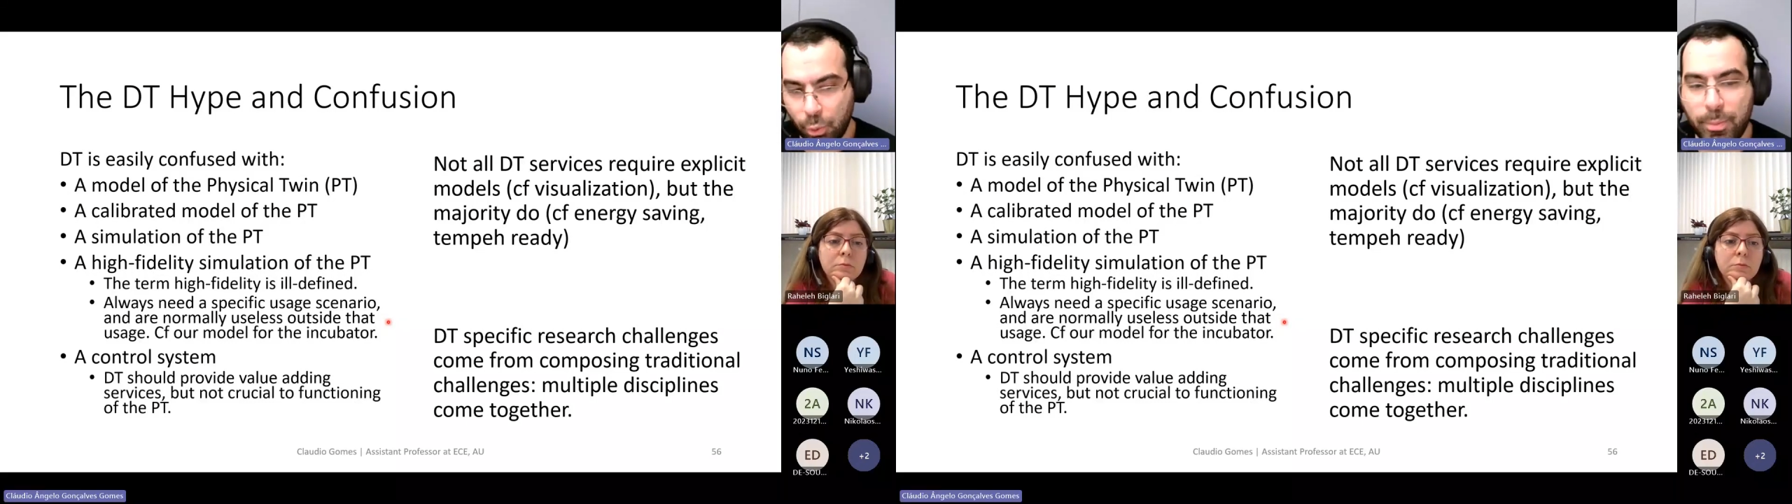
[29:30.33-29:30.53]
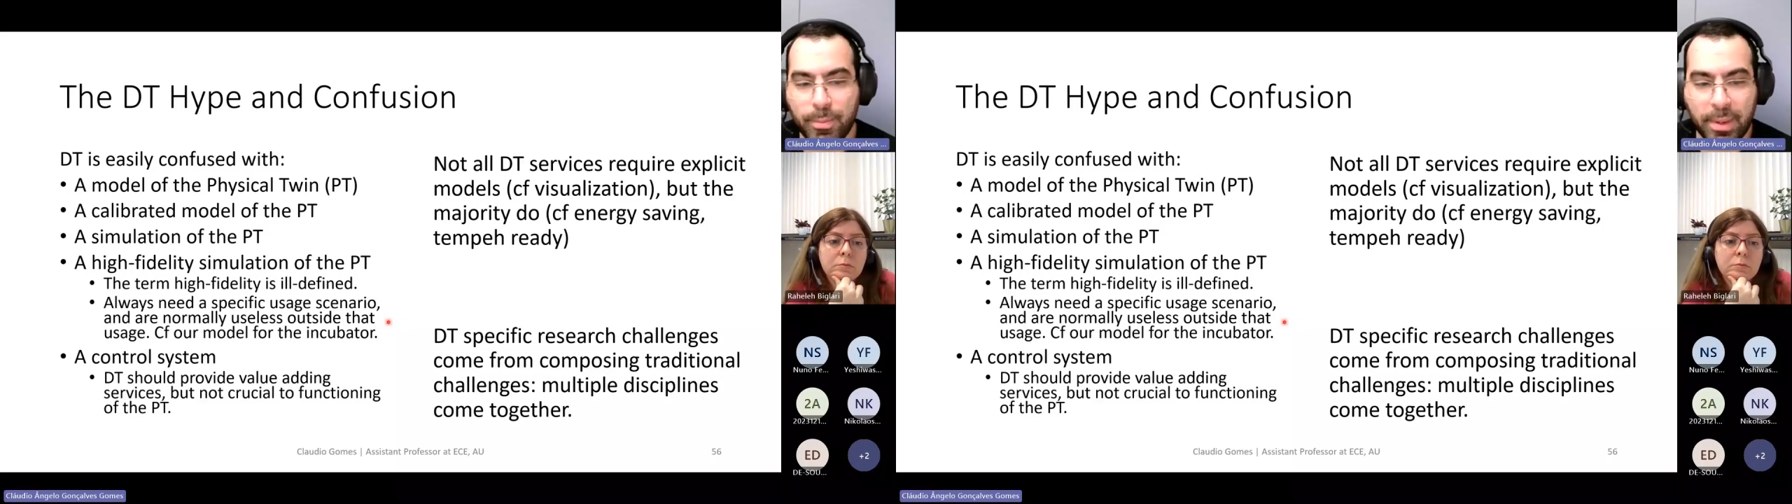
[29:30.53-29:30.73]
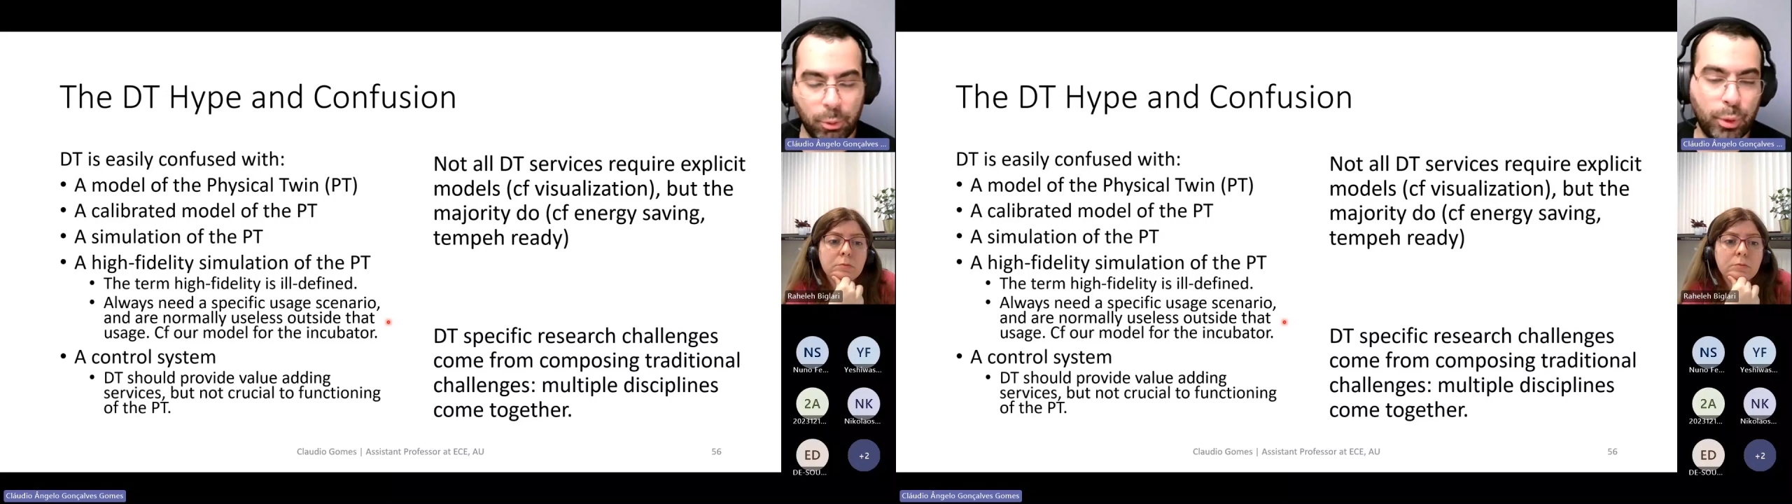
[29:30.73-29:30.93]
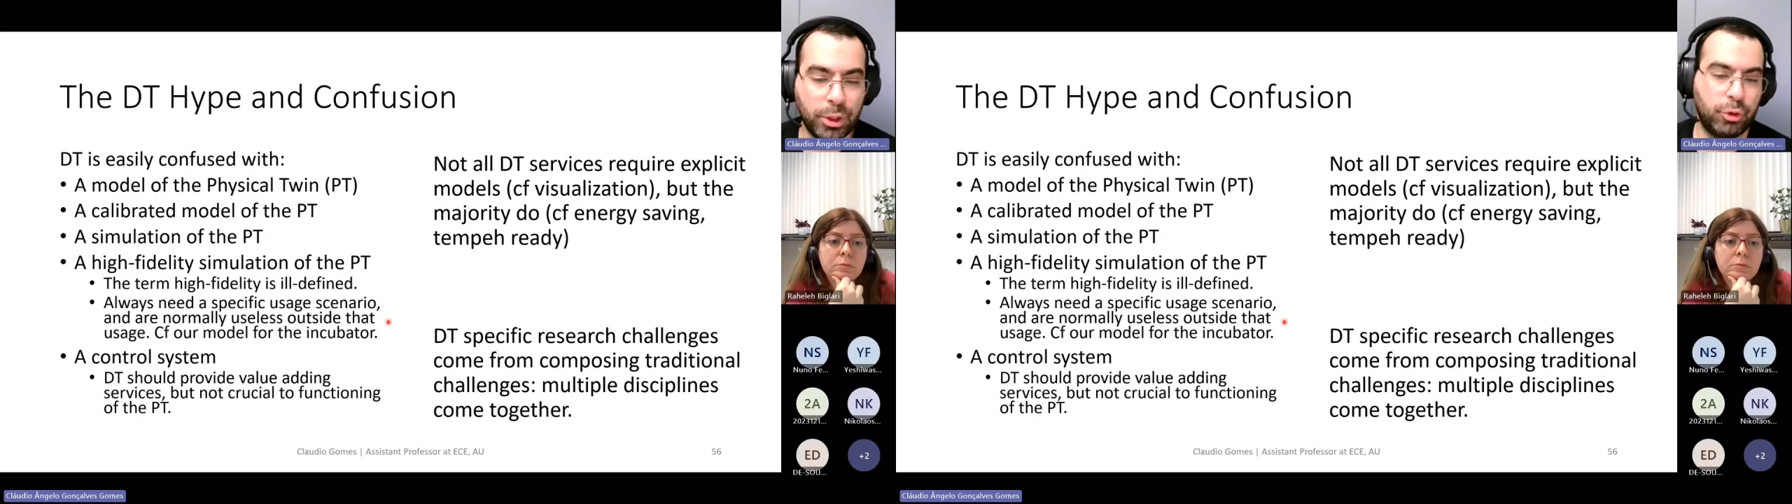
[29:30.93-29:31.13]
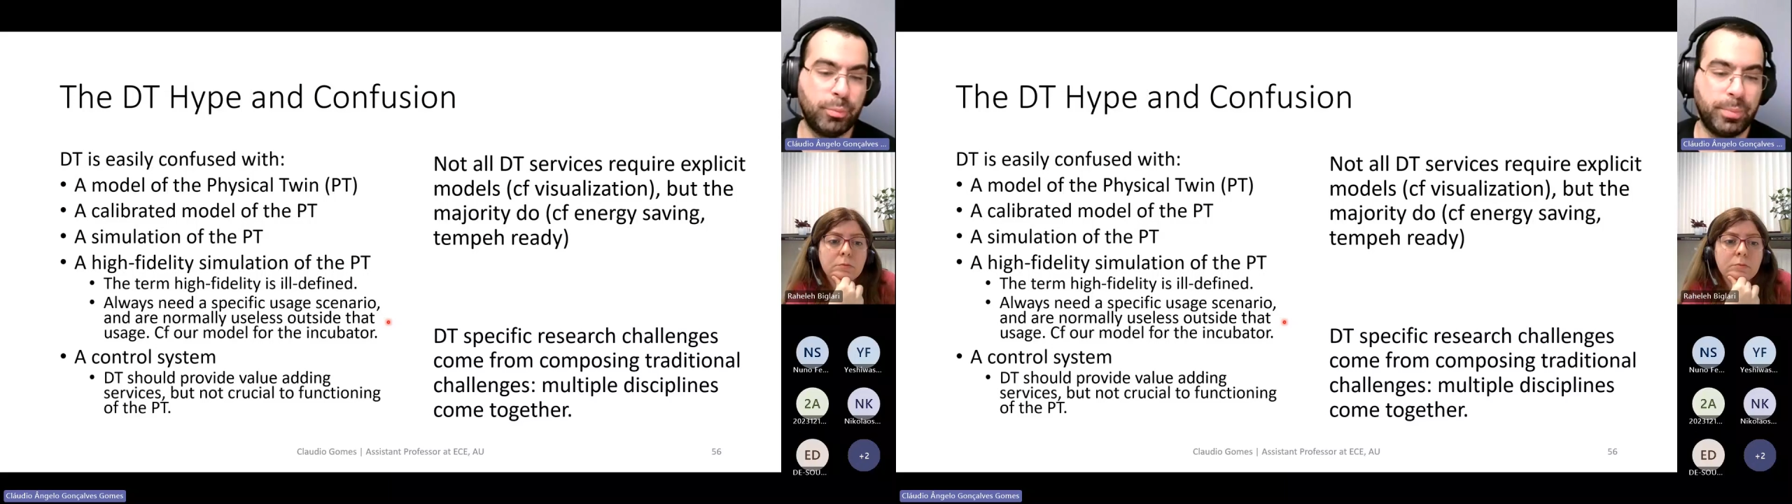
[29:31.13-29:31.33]
we may
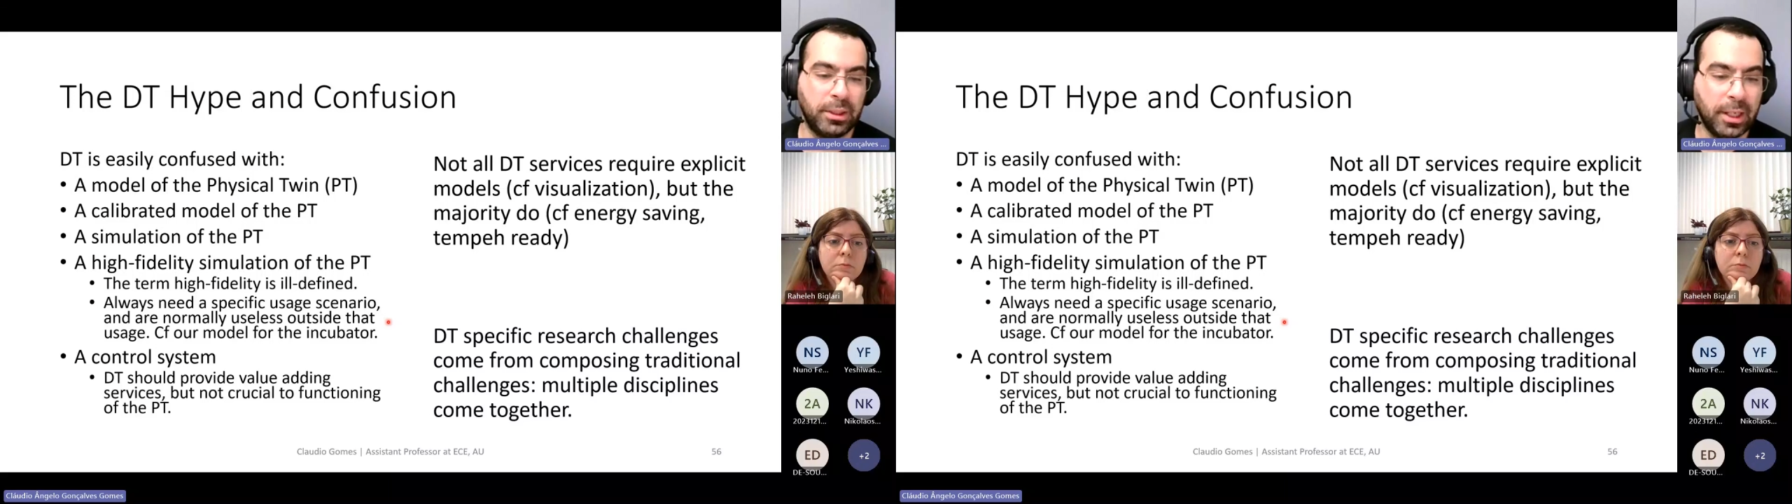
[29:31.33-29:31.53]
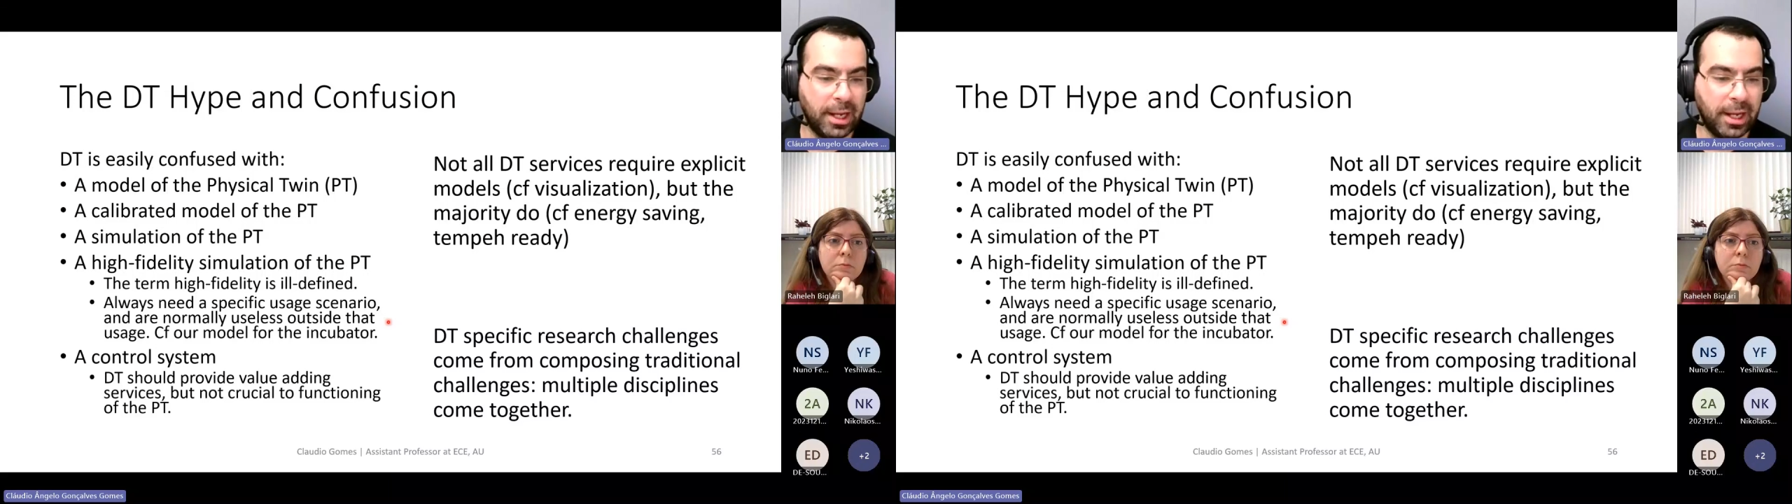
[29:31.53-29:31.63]
wish to build